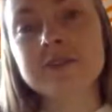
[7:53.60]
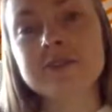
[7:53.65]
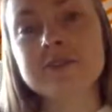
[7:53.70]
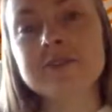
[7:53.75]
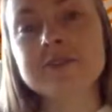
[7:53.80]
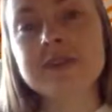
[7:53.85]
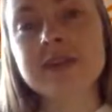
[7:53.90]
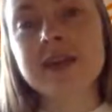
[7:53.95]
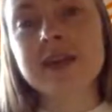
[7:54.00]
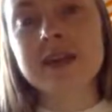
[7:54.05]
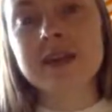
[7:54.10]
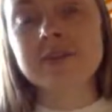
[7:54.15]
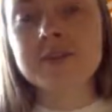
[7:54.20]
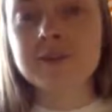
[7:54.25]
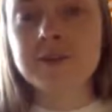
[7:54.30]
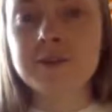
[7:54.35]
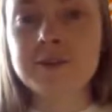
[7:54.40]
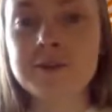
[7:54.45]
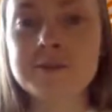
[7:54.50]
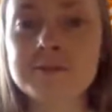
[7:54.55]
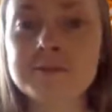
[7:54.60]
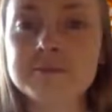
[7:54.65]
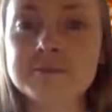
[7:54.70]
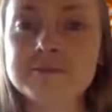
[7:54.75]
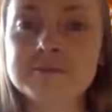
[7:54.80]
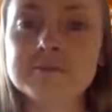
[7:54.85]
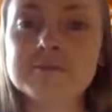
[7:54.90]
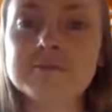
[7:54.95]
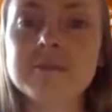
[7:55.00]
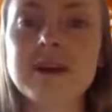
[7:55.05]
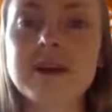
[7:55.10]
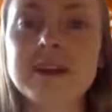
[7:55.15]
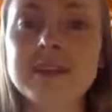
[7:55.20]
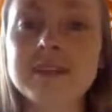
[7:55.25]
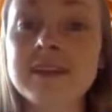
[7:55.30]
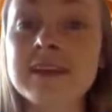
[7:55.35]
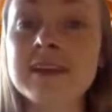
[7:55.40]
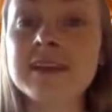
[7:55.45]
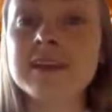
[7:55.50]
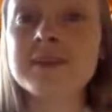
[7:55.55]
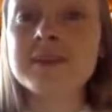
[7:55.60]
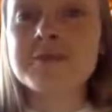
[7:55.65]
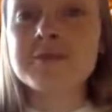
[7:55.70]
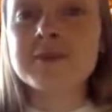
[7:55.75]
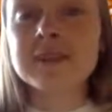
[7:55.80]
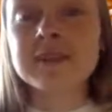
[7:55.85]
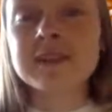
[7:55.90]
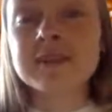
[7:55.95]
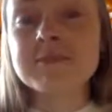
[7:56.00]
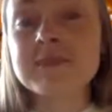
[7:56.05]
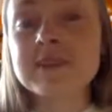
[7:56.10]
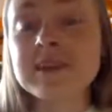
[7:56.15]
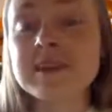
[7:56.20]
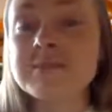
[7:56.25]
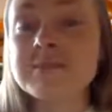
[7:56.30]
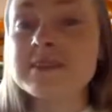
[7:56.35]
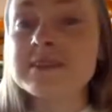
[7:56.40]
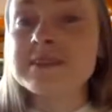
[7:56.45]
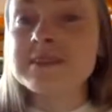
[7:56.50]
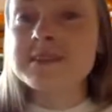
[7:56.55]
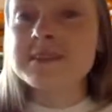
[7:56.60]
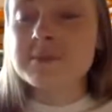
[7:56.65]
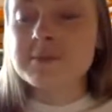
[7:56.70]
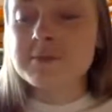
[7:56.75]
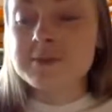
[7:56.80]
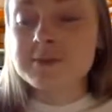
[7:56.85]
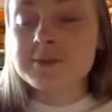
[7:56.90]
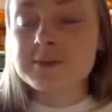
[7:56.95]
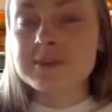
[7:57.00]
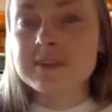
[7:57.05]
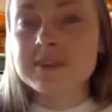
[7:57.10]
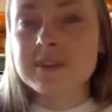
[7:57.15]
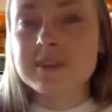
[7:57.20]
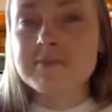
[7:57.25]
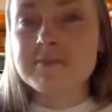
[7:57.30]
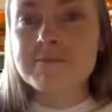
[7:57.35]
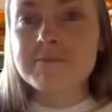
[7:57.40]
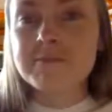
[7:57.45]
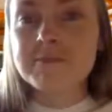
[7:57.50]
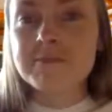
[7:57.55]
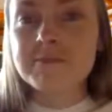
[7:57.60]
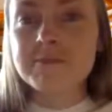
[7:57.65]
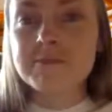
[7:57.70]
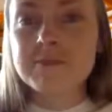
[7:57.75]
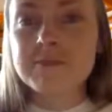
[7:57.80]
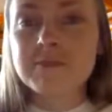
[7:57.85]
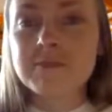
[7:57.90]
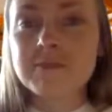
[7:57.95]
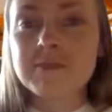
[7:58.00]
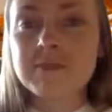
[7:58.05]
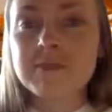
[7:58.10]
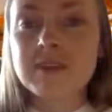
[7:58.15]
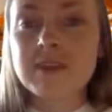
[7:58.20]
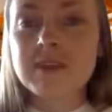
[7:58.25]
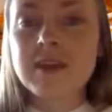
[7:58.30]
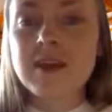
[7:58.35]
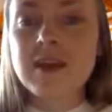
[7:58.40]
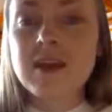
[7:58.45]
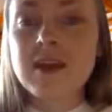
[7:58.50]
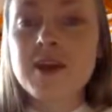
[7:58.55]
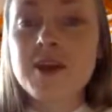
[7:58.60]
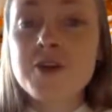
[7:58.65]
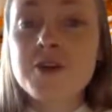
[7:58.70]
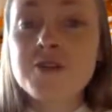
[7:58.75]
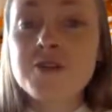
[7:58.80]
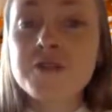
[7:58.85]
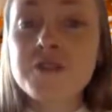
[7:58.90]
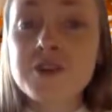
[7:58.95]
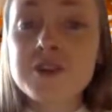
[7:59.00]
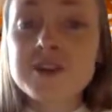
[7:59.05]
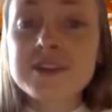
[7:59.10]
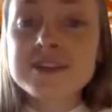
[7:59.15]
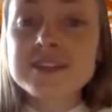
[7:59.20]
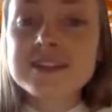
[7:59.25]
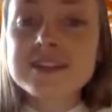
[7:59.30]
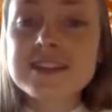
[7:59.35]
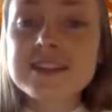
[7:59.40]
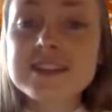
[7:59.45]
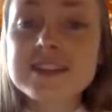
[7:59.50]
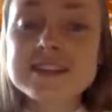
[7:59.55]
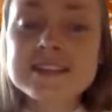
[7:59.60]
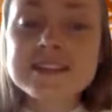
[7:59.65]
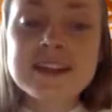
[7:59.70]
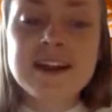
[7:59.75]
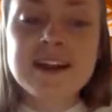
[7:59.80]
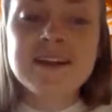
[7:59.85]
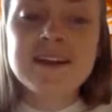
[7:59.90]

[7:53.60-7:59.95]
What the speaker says: to say if your idea can really be a business opportunity? First, is there